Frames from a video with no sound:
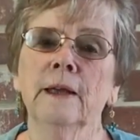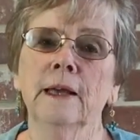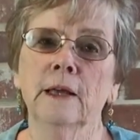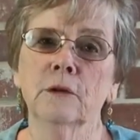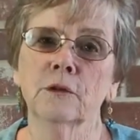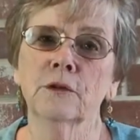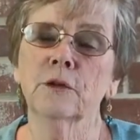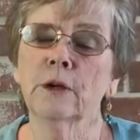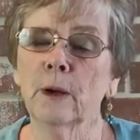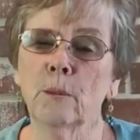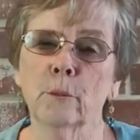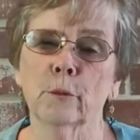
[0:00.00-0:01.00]
interested
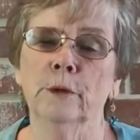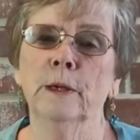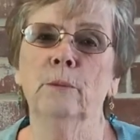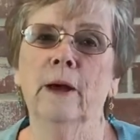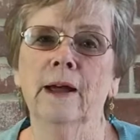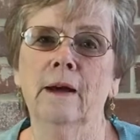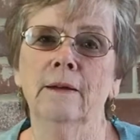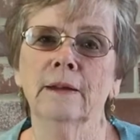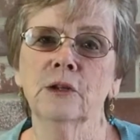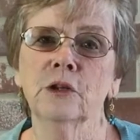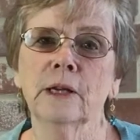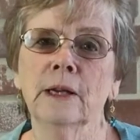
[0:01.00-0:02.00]
in marine
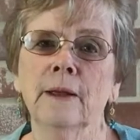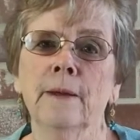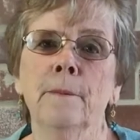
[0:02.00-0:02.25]
biology.